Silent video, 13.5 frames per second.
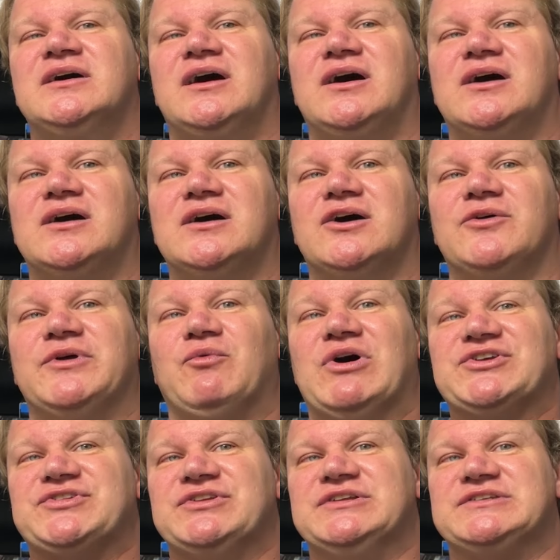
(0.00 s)
It
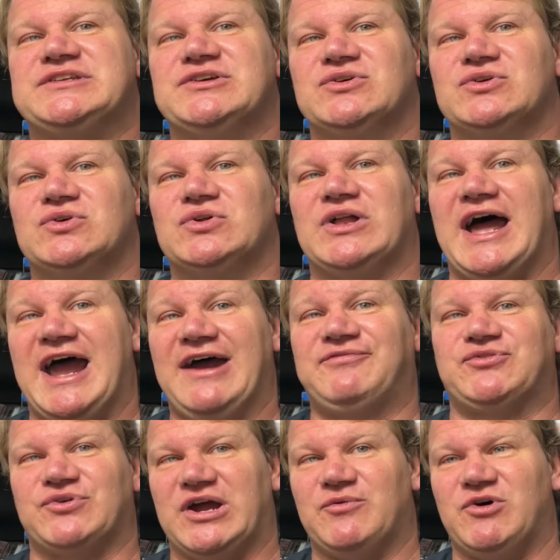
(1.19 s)
wasn't until
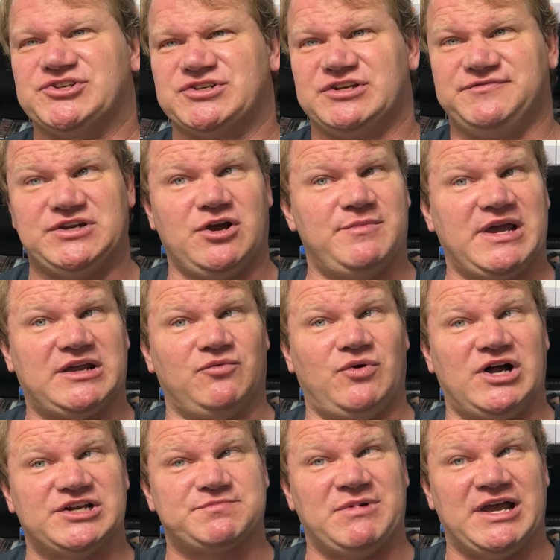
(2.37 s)
after I watched it, because you go back and
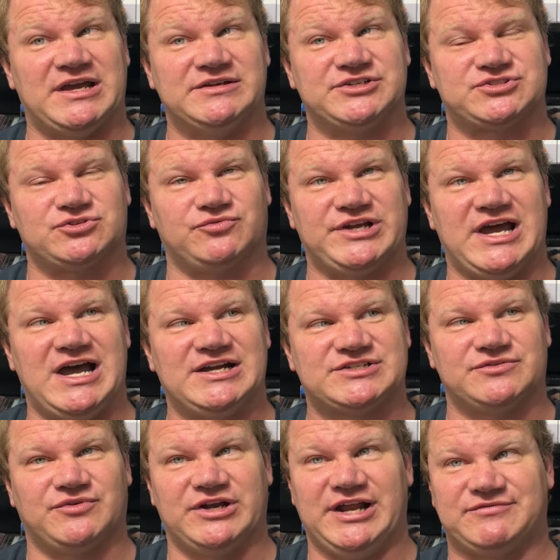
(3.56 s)
watch my initial
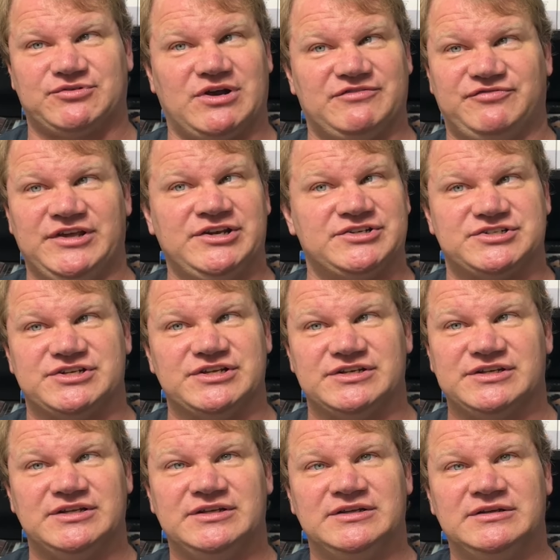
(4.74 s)
reaction right after I finished it,